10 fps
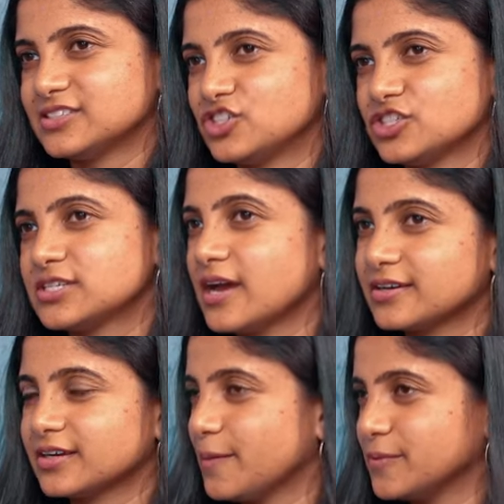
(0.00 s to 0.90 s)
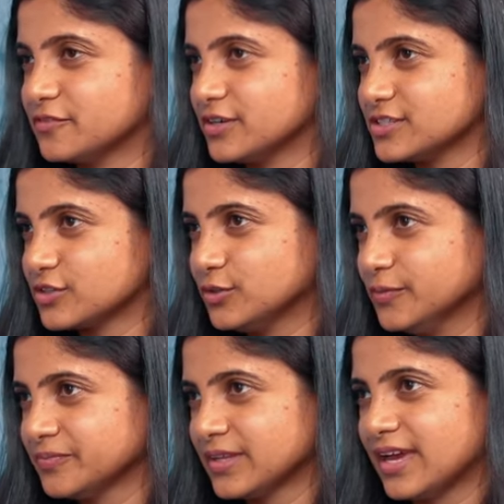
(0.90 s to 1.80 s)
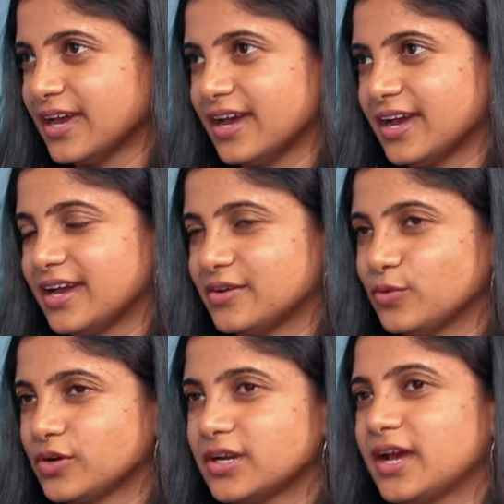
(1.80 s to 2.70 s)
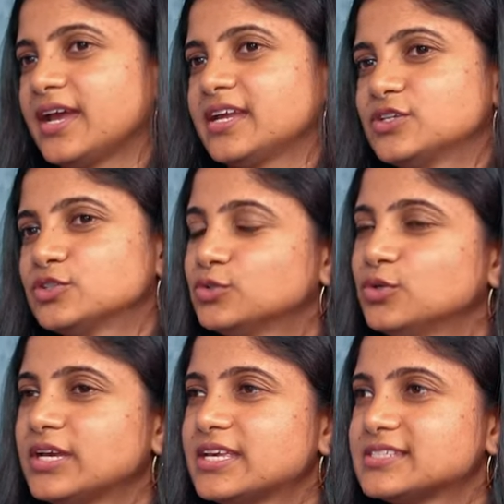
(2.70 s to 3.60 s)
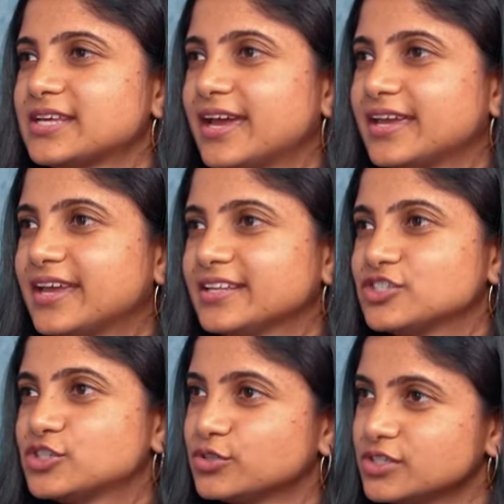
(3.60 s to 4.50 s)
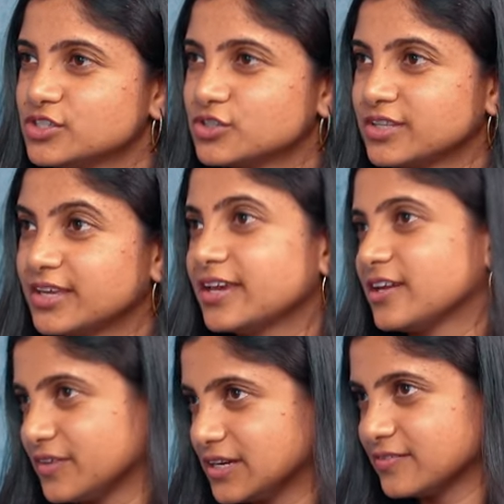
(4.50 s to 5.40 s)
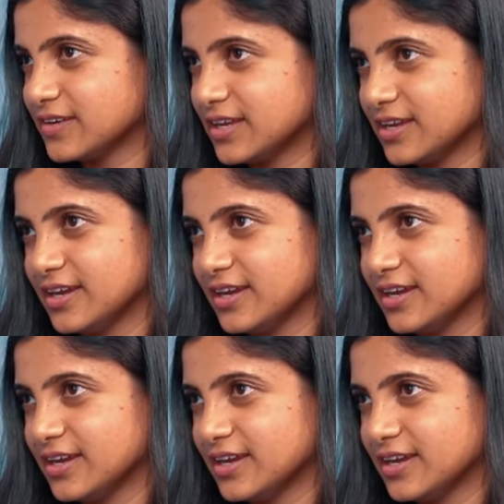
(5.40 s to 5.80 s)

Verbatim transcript: this just started a couple of years ago and what I do is I get students to think innovatively.